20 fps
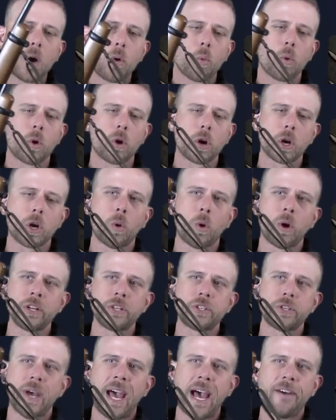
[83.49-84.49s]
we're
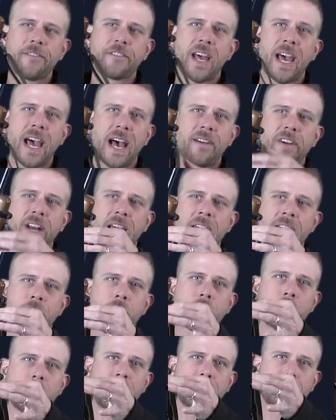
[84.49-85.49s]
going to have it
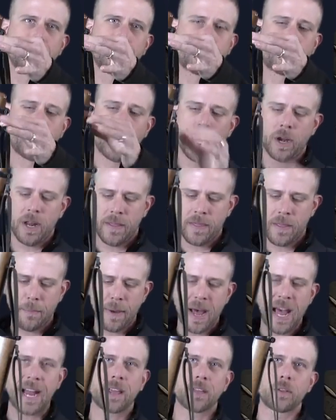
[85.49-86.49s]
anchored at the front and the
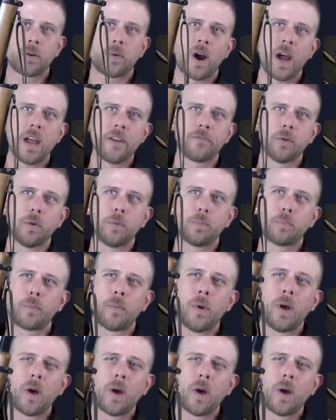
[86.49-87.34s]
back of the rifle.